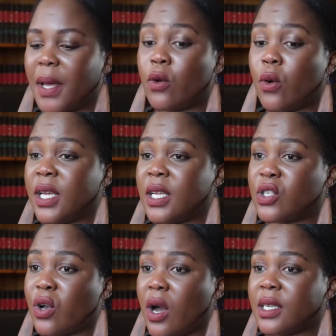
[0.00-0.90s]
my
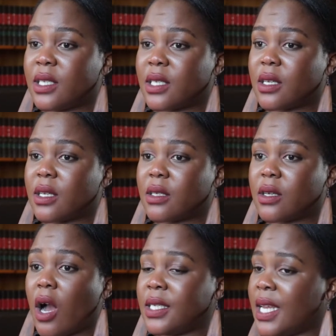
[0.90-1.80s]
lawyers got
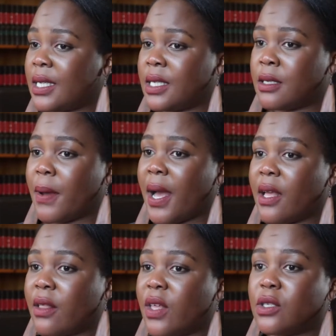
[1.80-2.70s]
contacted
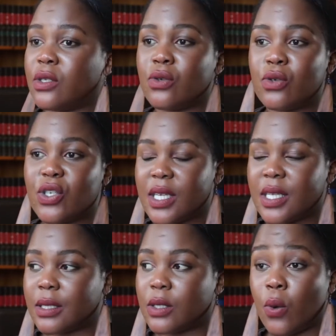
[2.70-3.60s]
by the
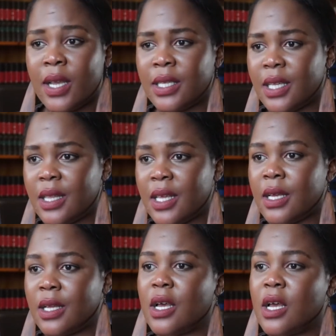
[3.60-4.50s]
institution's lawyers, I think.